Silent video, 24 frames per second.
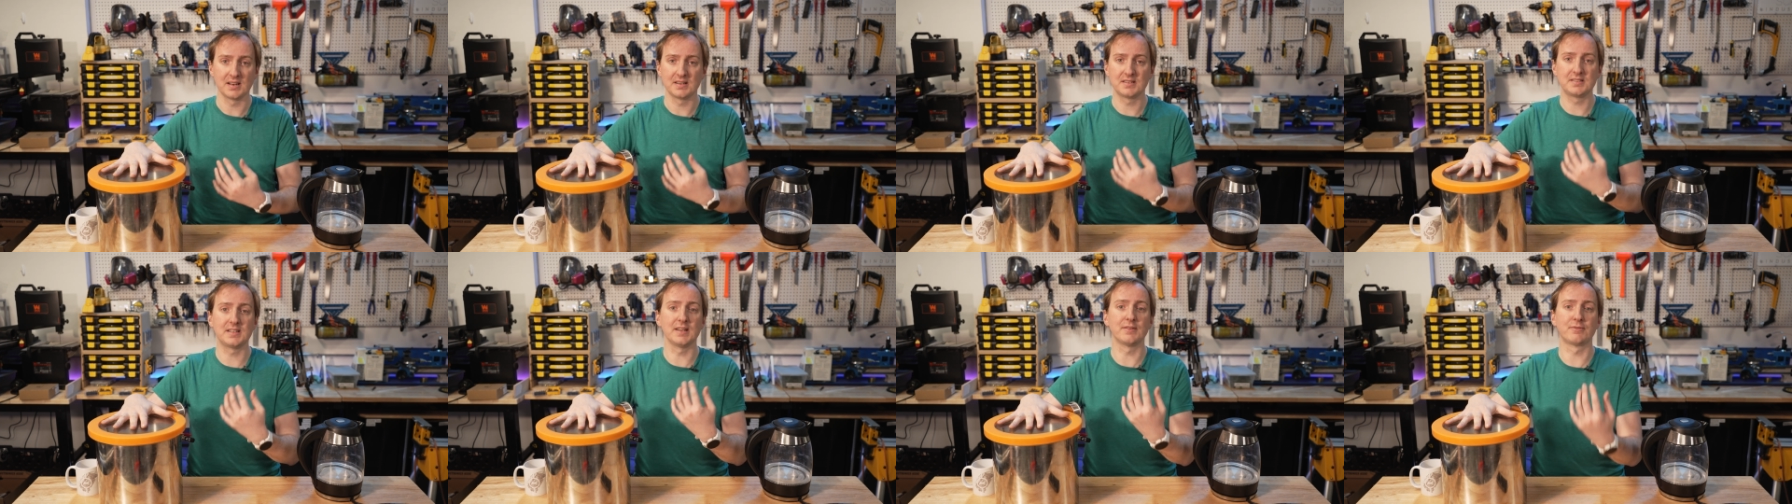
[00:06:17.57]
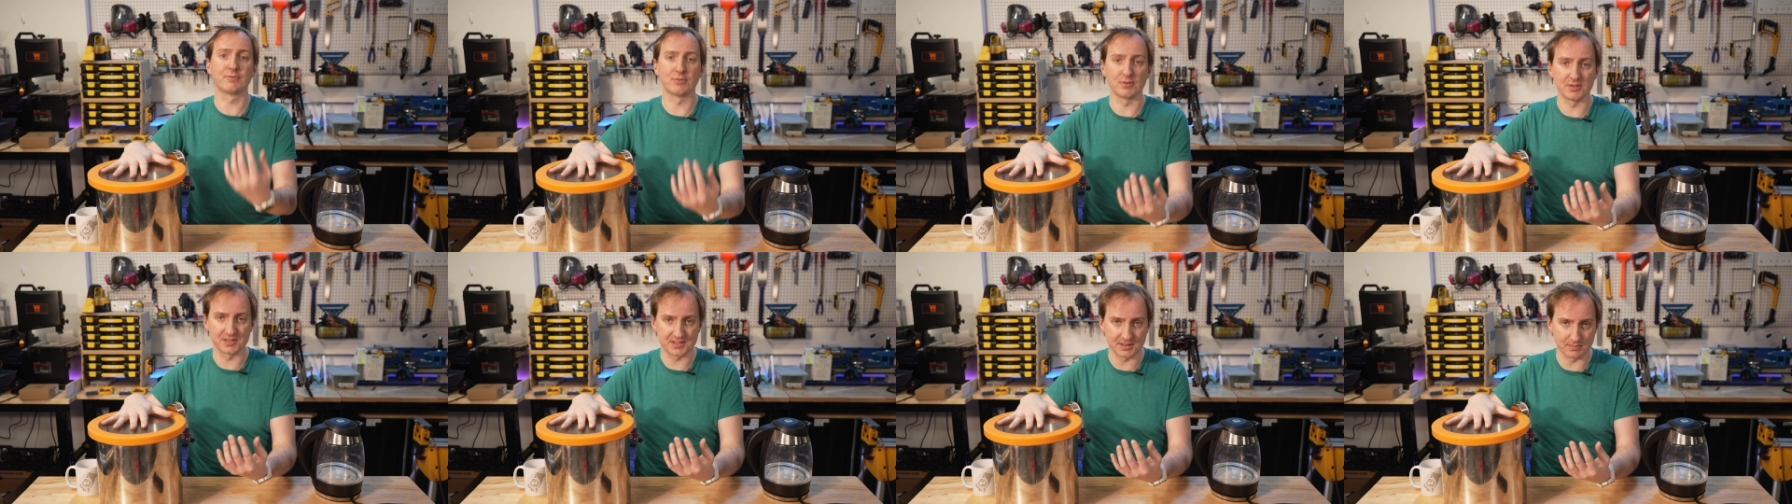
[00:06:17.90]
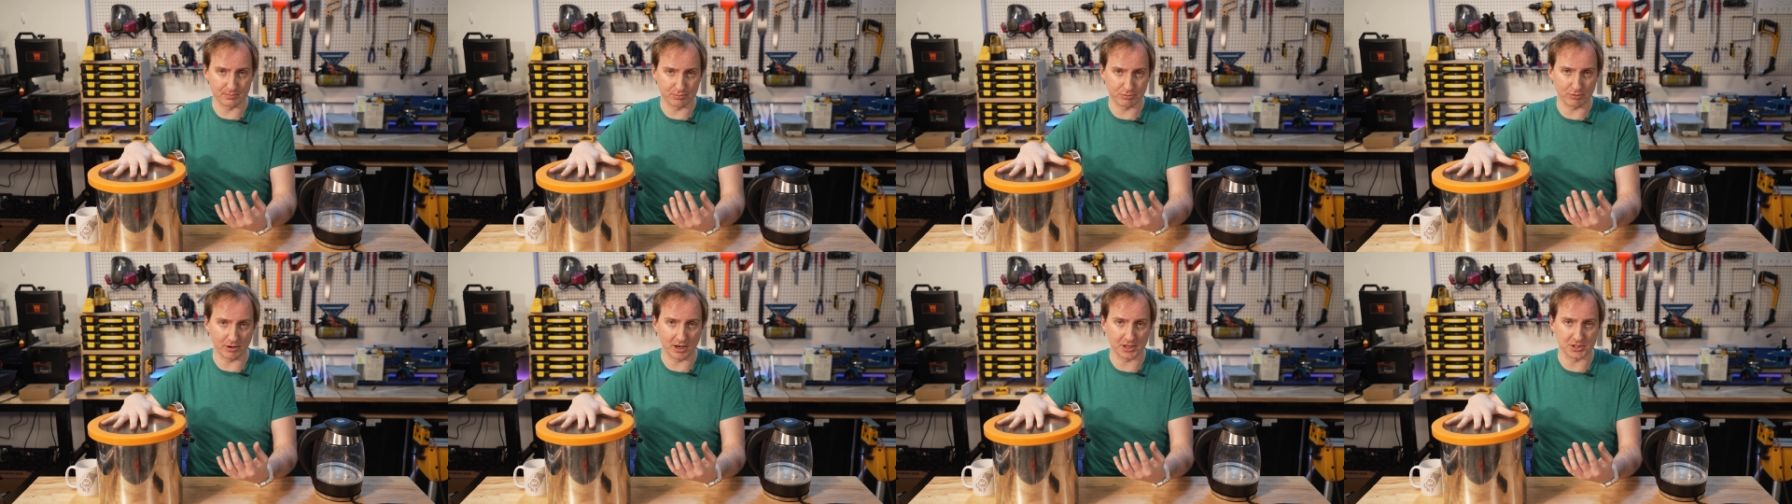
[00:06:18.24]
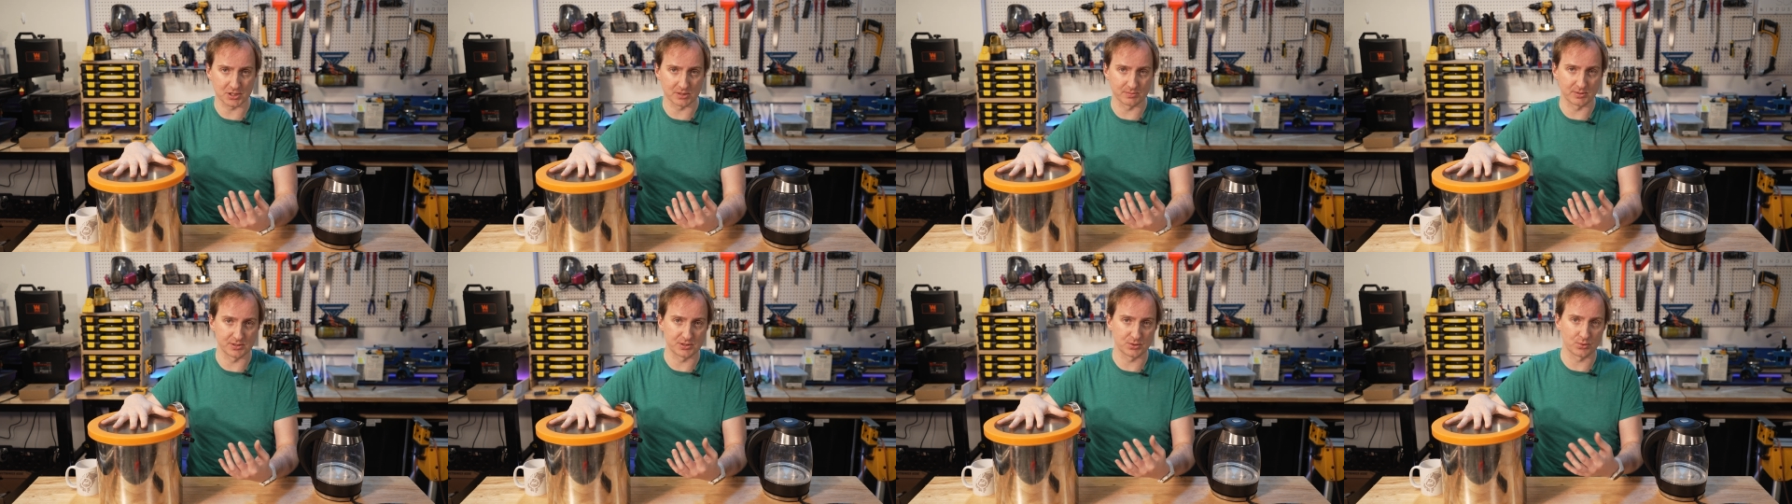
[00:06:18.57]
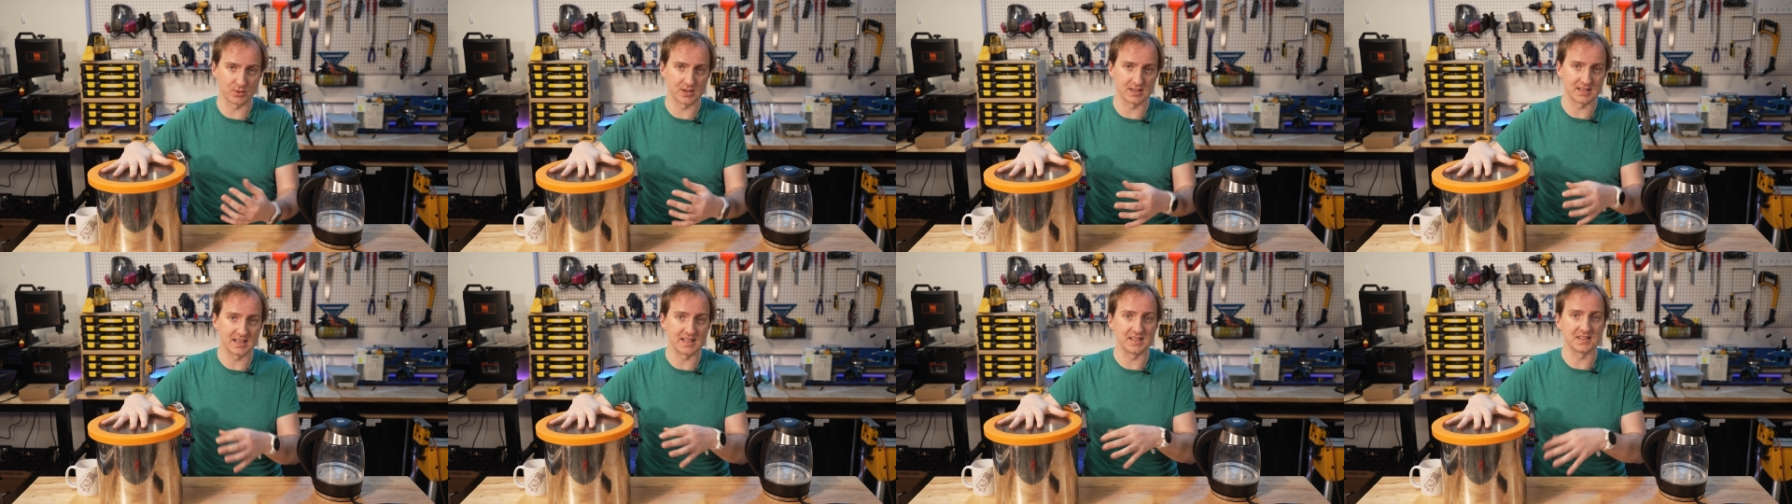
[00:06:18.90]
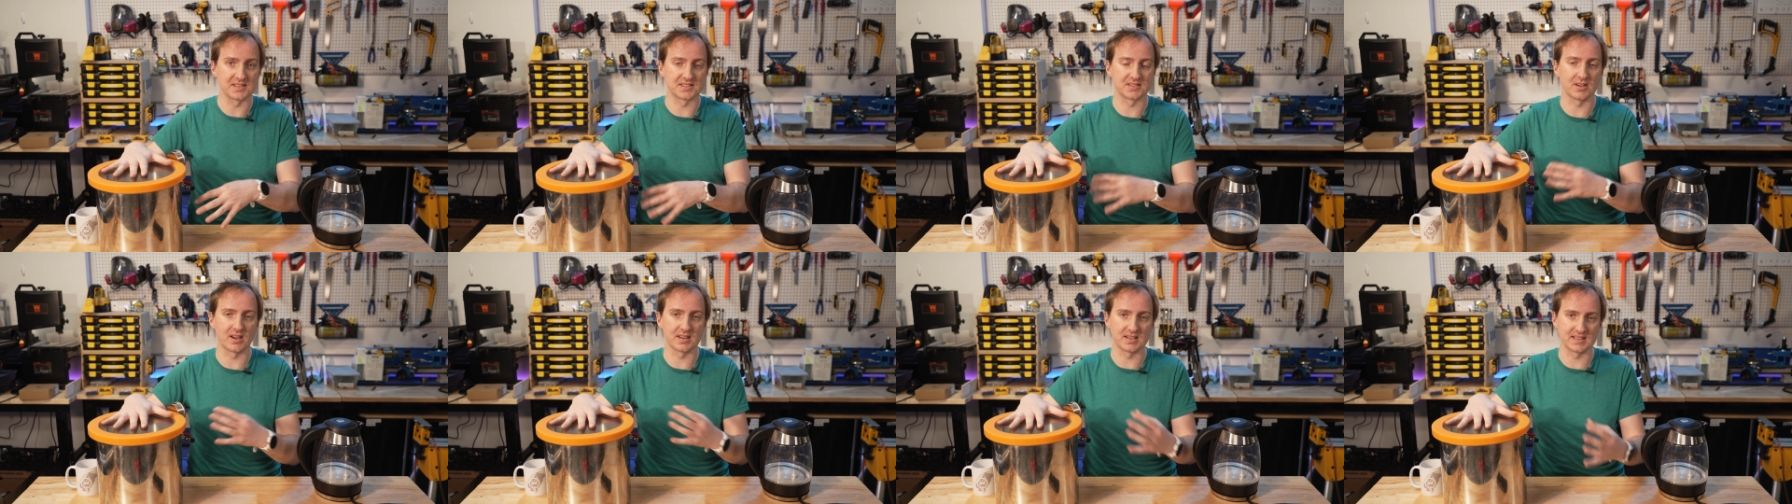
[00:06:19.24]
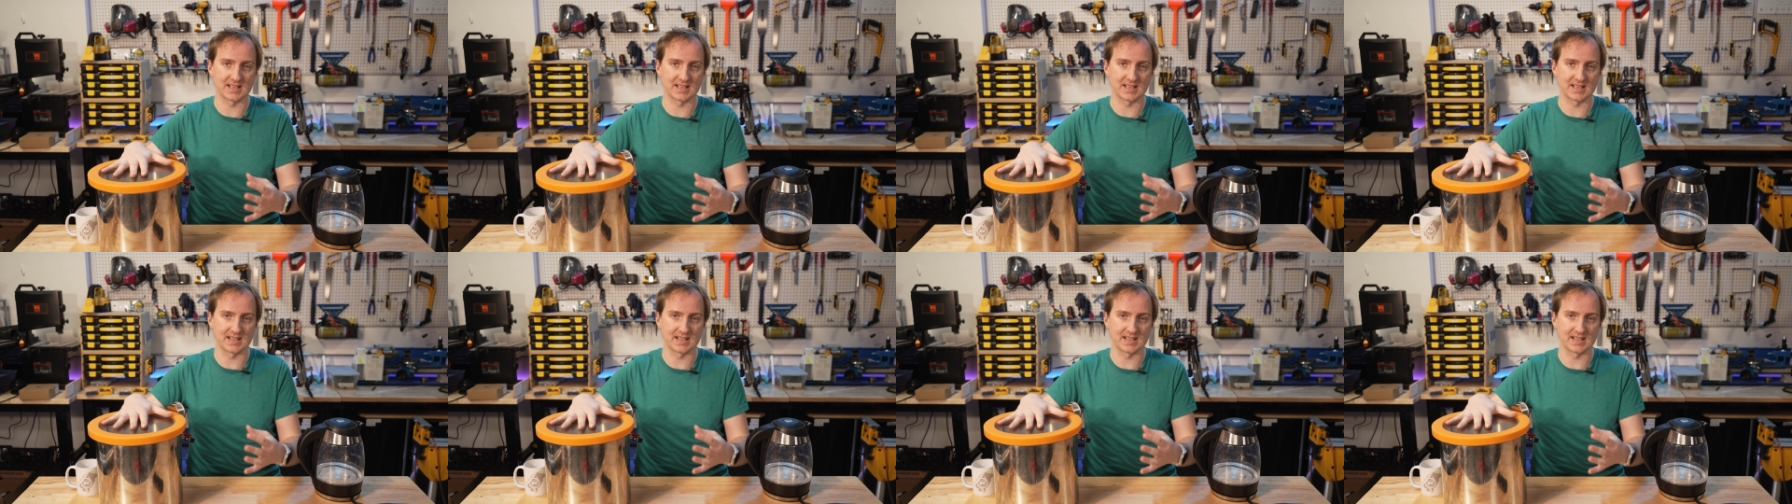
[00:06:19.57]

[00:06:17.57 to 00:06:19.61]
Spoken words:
difference in pressure between inside